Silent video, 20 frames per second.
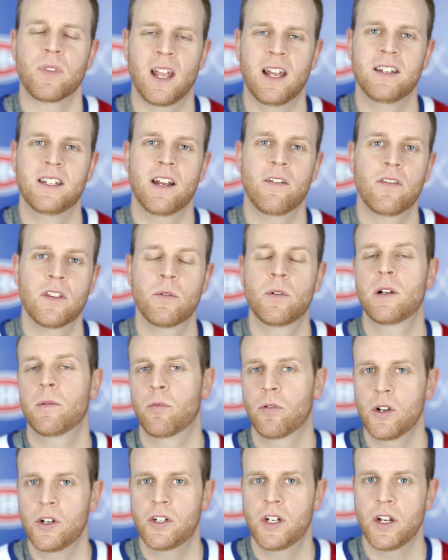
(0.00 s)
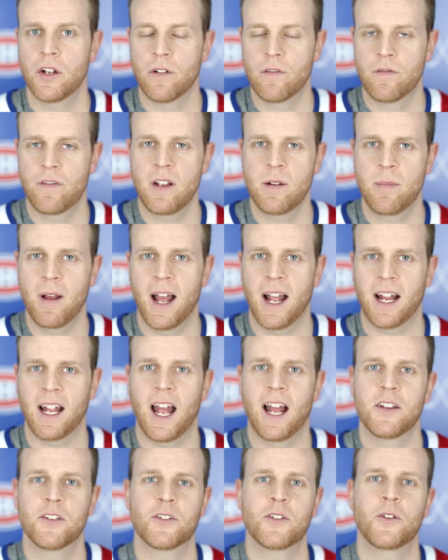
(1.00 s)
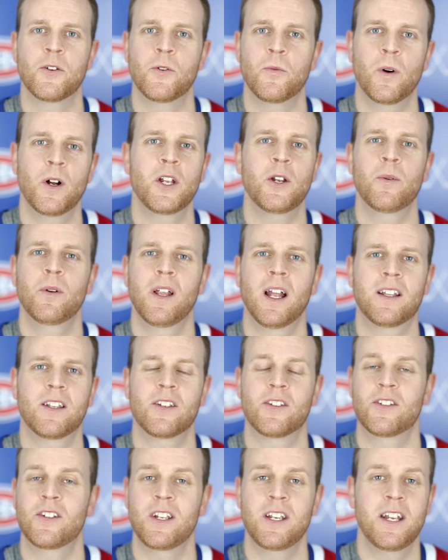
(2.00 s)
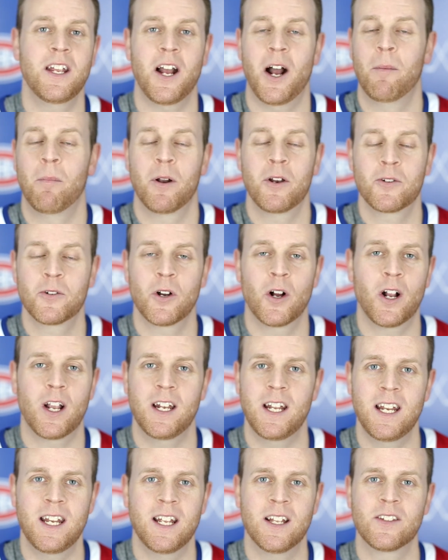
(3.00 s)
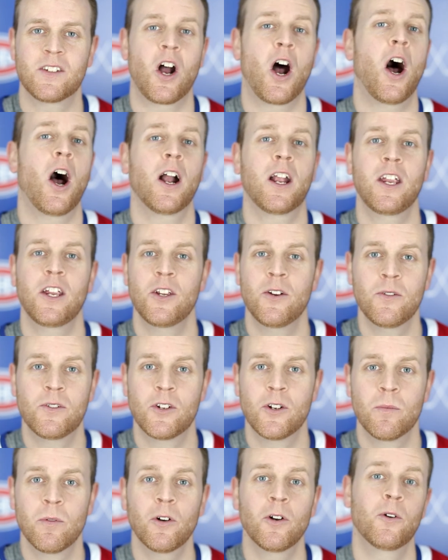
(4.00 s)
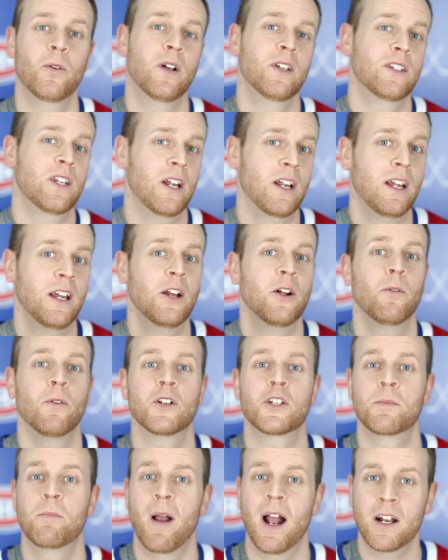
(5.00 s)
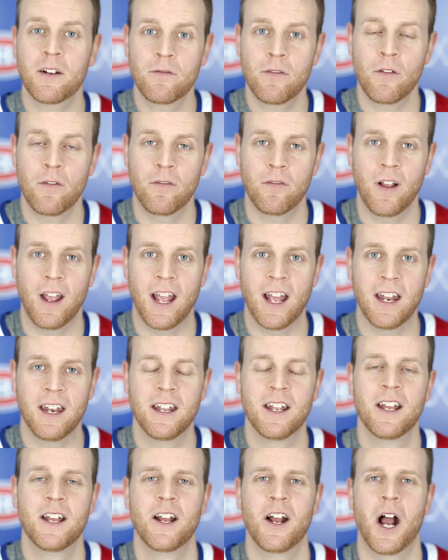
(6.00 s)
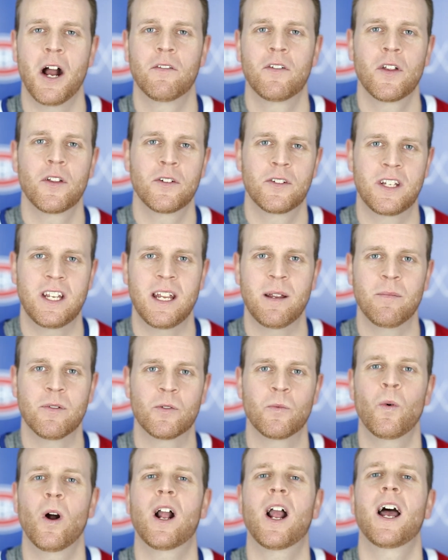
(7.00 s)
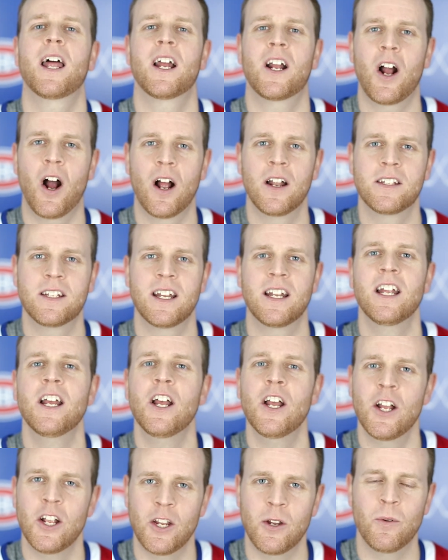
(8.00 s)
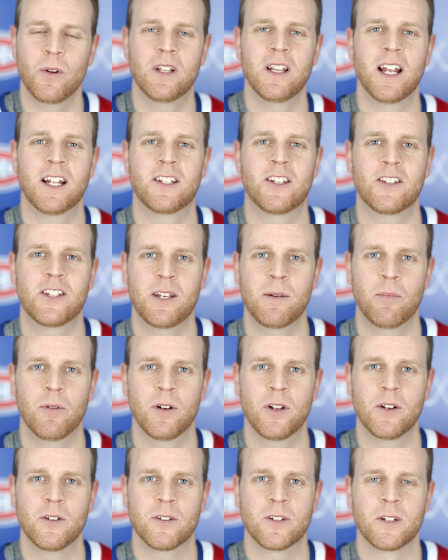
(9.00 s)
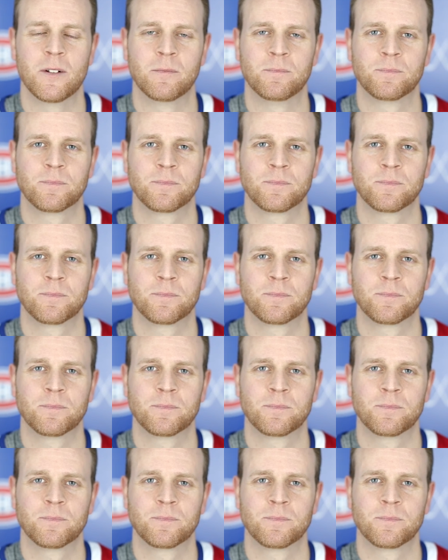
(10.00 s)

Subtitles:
and definitely would appreciate your feedback as to what you would like to see a Montreal Canadiens hockey YouTuber who is a respectful fan of other teams, what kind of content you would like to see produced.